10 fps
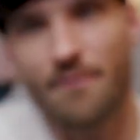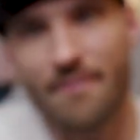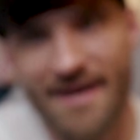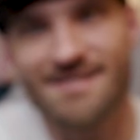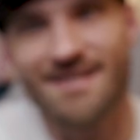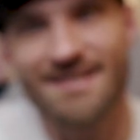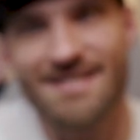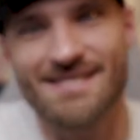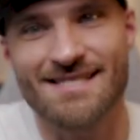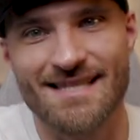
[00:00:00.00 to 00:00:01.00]
are
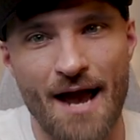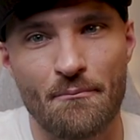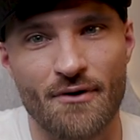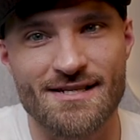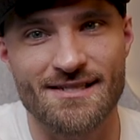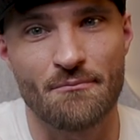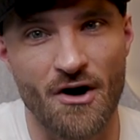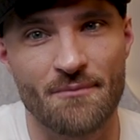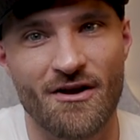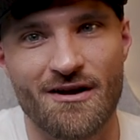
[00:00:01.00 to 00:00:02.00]
basically slap bracelet
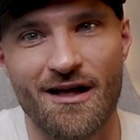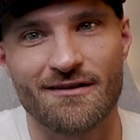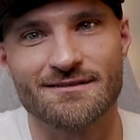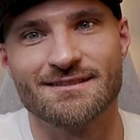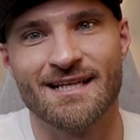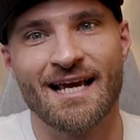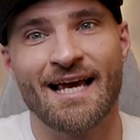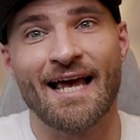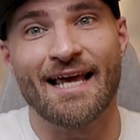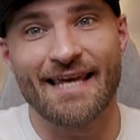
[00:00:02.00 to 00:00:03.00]
barbell collars.
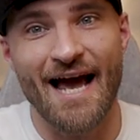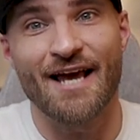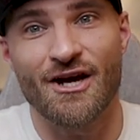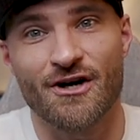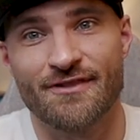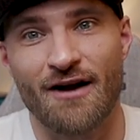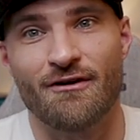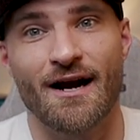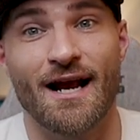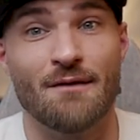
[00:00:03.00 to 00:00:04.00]
Yeah, you heard that
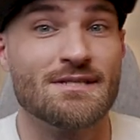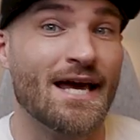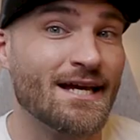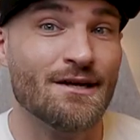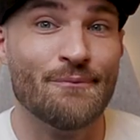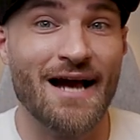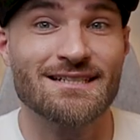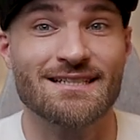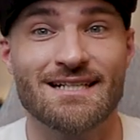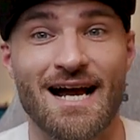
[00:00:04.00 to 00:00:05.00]
right. I'm taking you
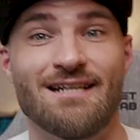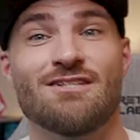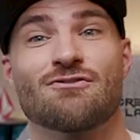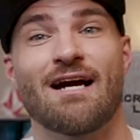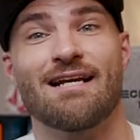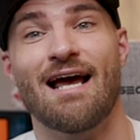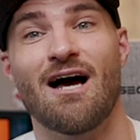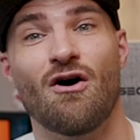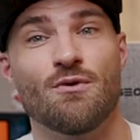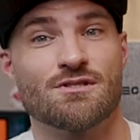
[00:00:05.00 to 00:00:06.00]
back to the 90s right
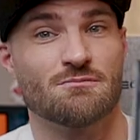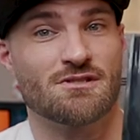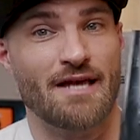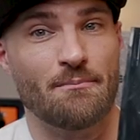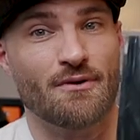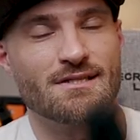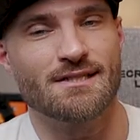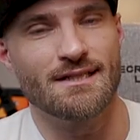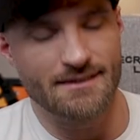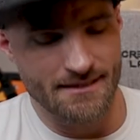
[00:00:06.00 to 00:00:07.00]
now with some slap
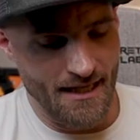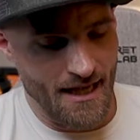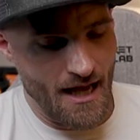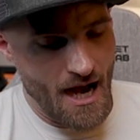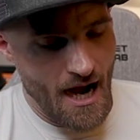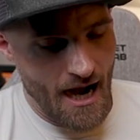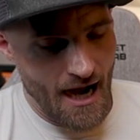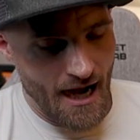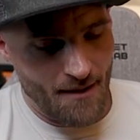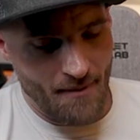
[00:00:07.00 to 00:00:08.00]
bracelets.
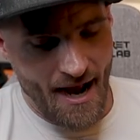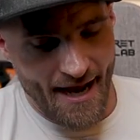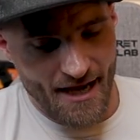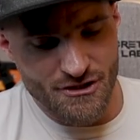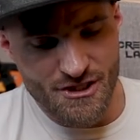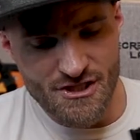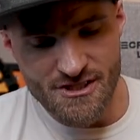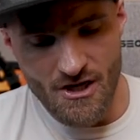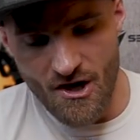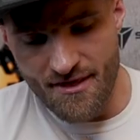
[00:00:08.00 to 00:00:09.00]
Um, I actually
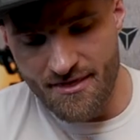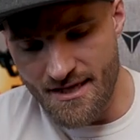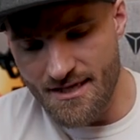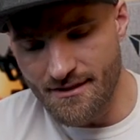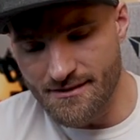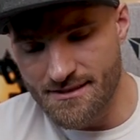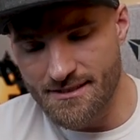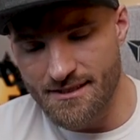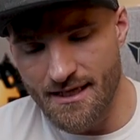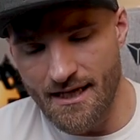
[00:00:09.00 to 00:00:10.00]
saw
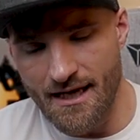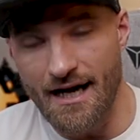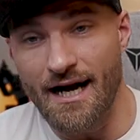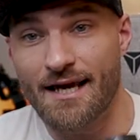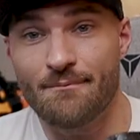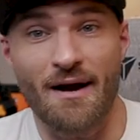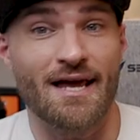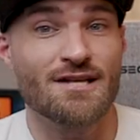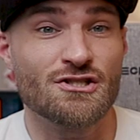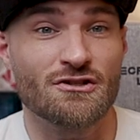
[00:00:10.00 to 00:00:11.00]
these uh, in my
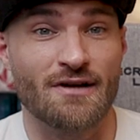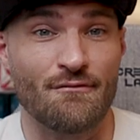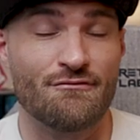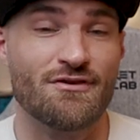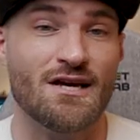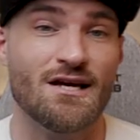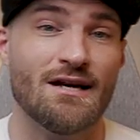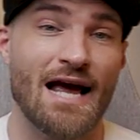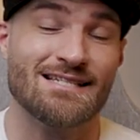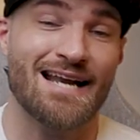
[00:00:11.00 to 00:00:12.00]
Instagram
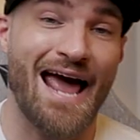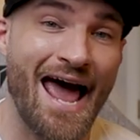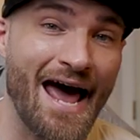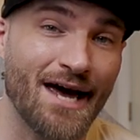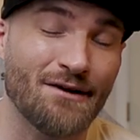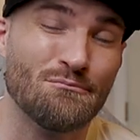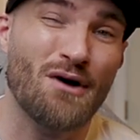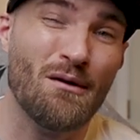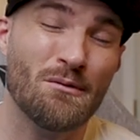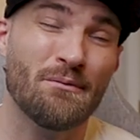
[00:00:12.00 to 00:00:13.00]
feed as an ad
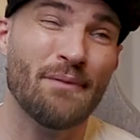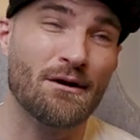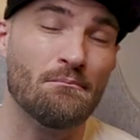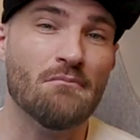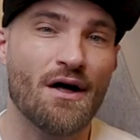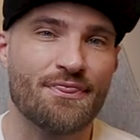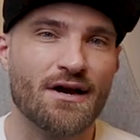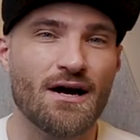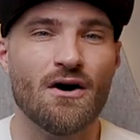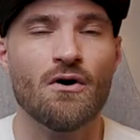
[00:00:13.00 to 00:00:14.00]
probably about a month
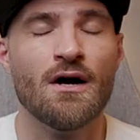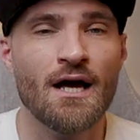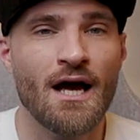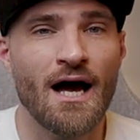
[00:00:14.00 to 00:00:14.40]
ago.